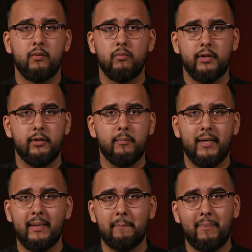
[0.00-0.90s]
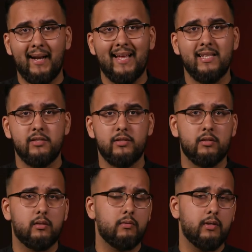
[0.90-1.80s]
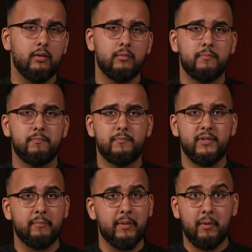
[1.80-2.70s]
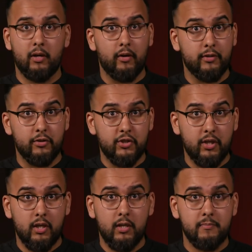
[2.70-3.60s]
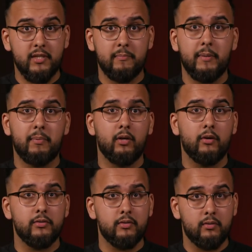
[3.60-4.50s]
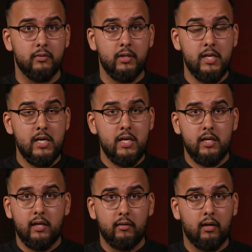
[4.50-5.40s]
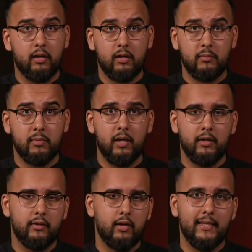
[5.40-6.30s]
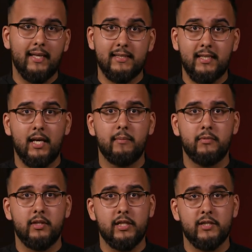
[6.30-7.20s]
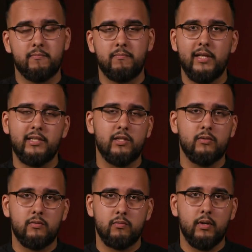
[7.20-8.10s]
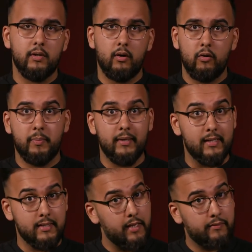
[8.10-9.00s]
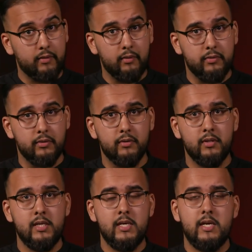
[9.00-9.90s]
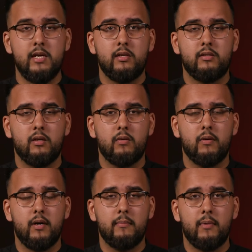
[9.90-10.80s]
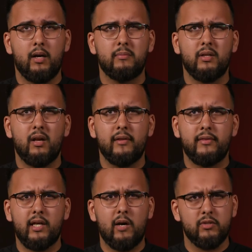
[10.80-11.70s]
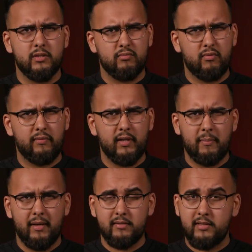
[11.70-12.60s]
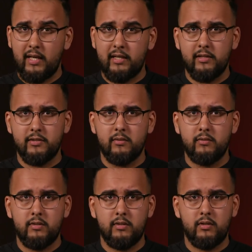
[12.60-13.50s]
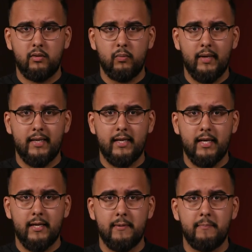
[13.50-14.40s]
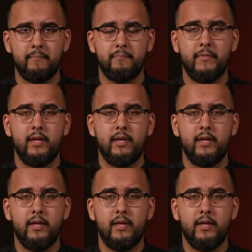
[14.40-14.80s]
were, you know, making plans. You know, some people are going to Sham, some people are going to Iraq, Karbala. You know, at that time, these places were open and safe to go to. So, um, Alhamdulillah, I think I was roughly about 10 years old when um,